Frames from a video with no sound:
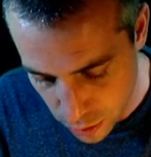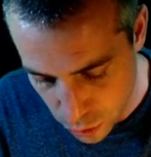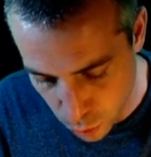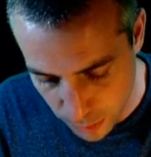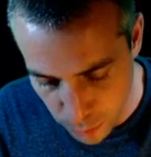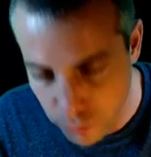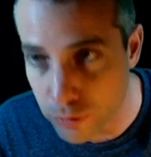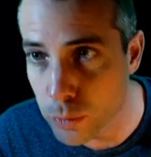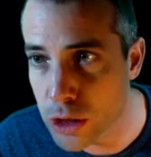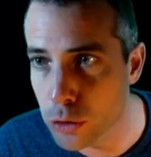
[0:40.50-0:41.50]
to
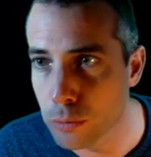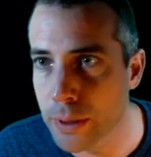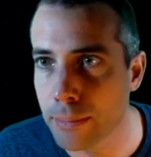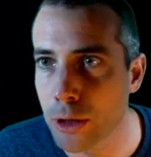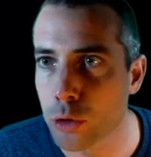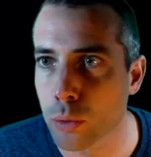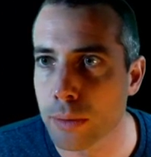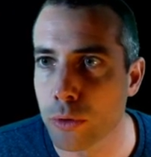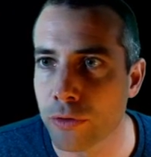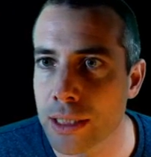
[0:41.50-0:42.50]
remove, we should be able to
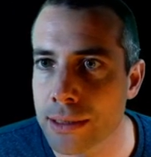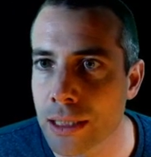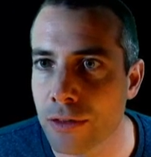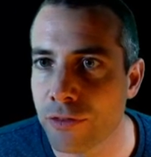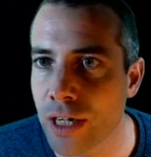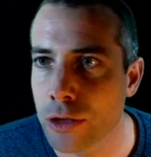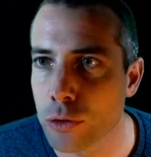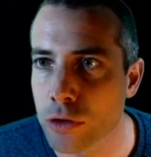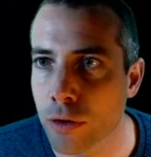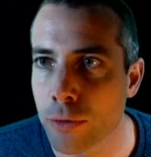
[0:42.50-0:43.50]
remove easily
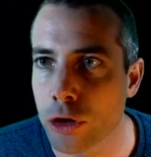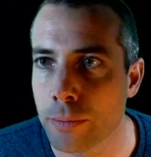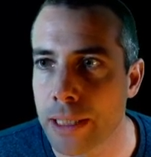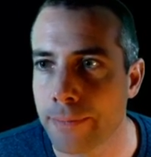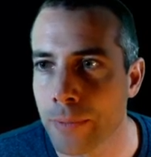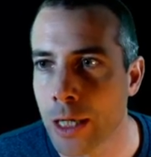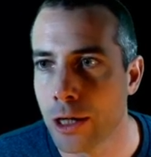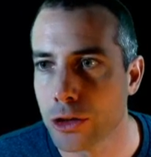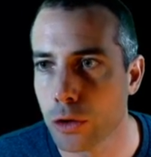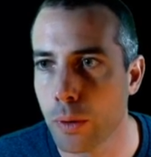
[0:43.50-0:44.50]
values from the domain.
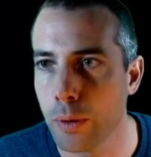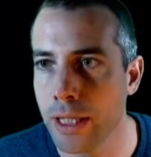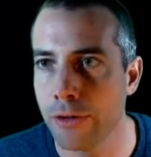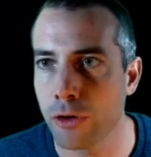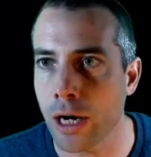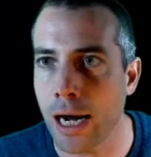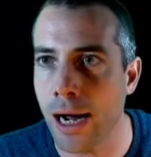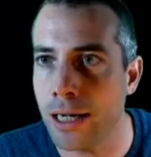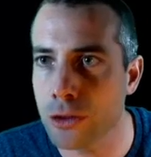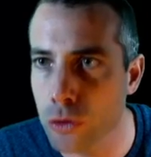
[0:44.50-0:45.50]
So we will never
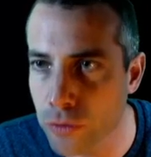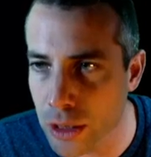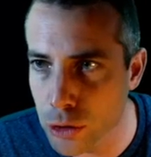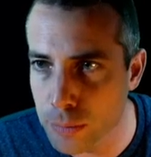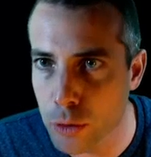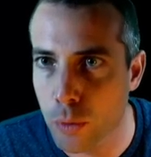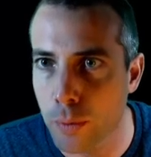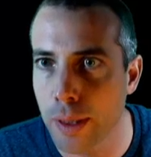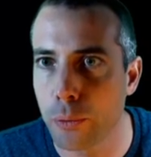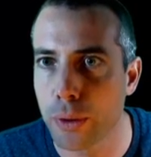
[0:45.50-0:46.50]
add new values, but we
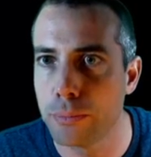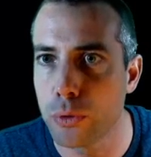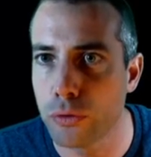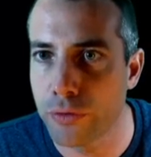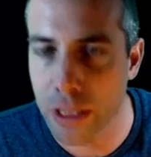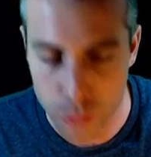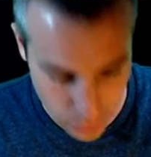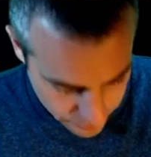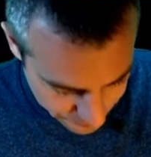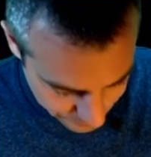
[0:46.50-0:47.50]
will remove values.